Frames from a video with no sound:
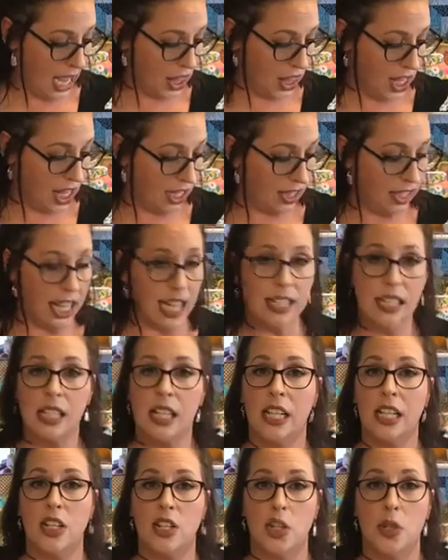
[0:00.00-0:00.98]
I think
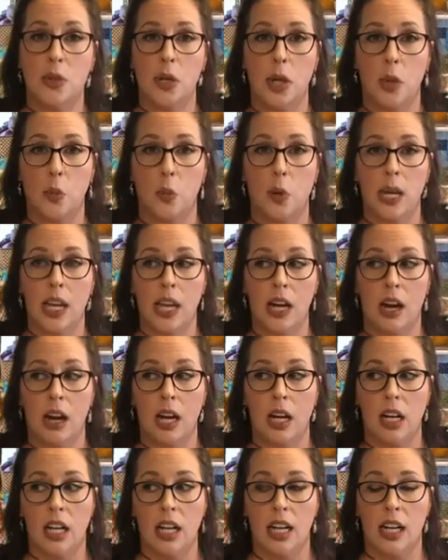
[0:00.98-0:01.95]
that's going to do it. We
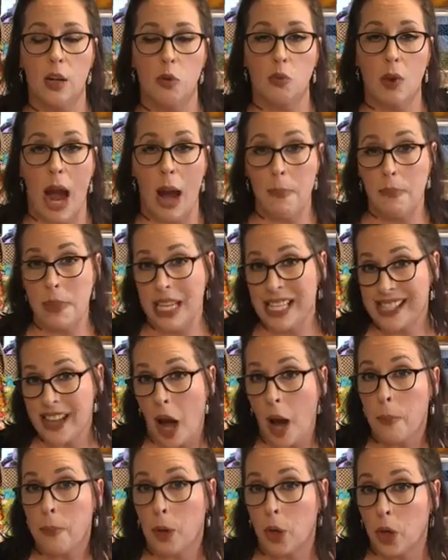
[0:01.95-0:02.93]
are going to wrap this
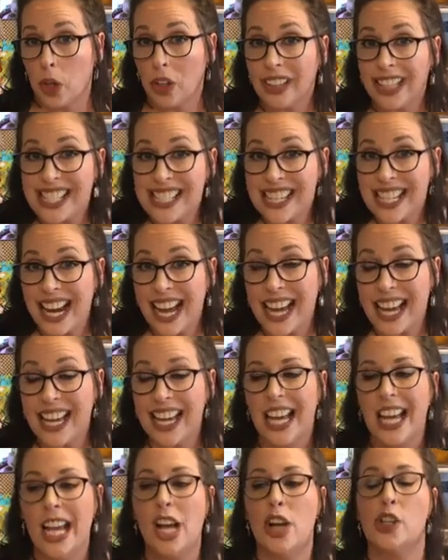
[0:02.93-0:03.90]
up early
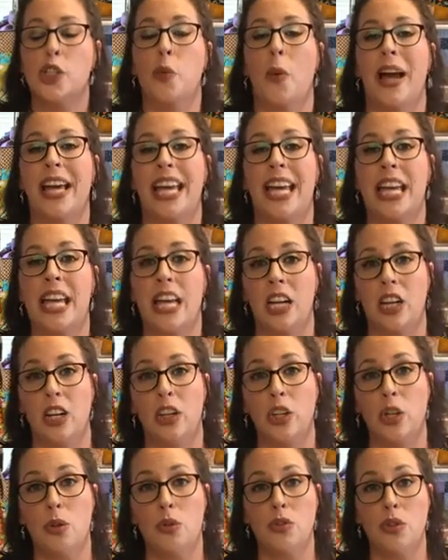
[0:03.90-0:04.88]
today so I can get it
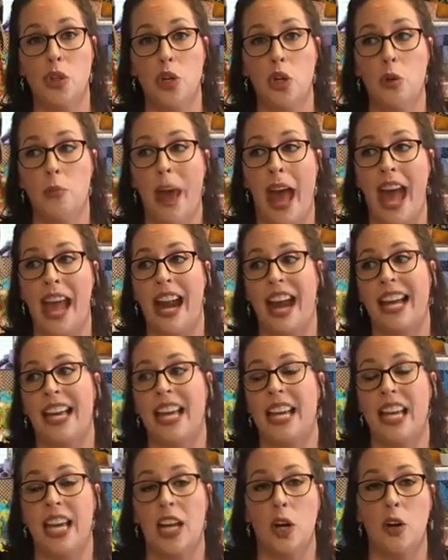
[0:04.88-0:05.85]
on YouTube and I
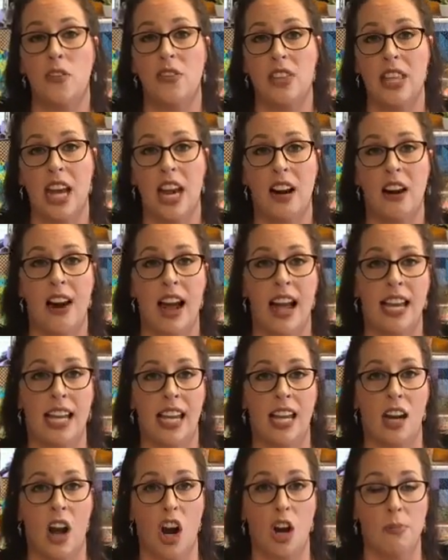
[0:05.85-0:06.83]
can get over there
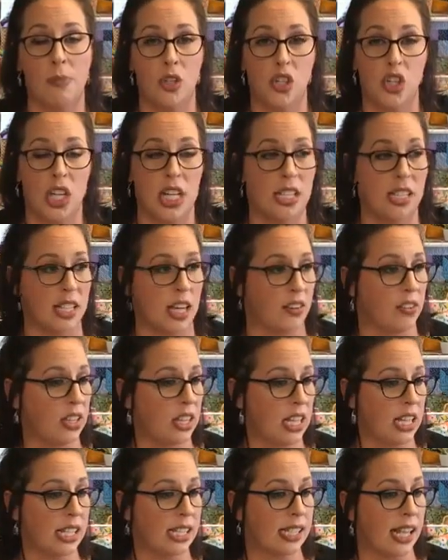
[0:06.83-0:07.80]
and get our machines and
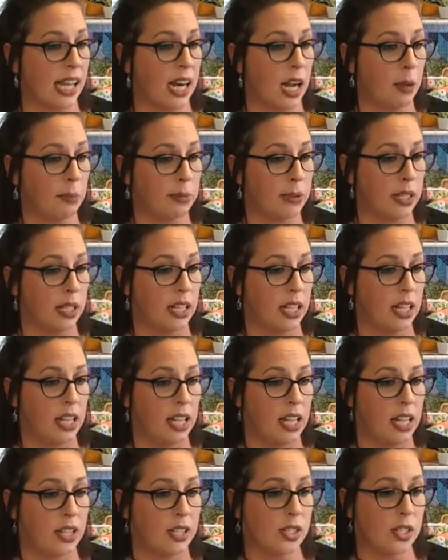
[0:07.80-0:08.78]
everything set up.
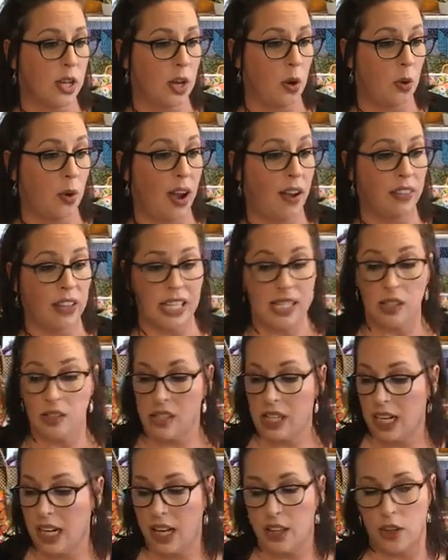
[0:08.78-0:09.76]
So unless
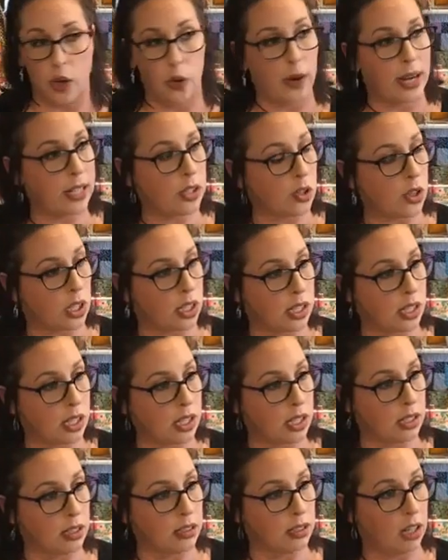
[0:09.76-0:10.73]
there's any other
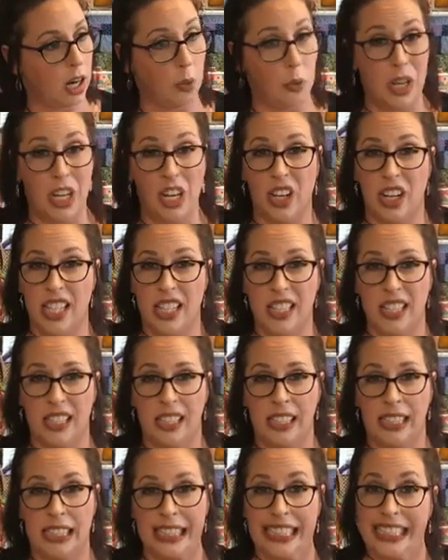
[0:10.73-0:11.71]
questions, are we good?
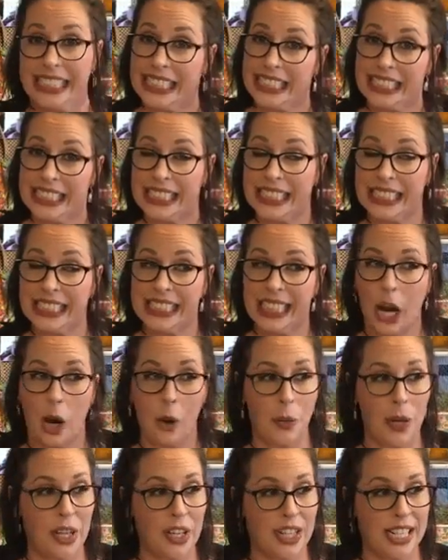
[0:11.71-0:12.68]
Yep.
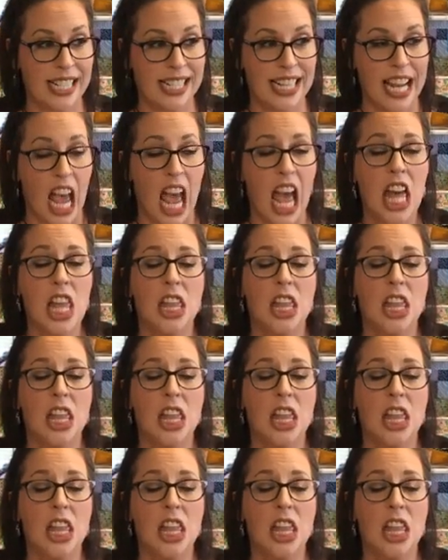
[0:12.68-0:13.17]
Are we good?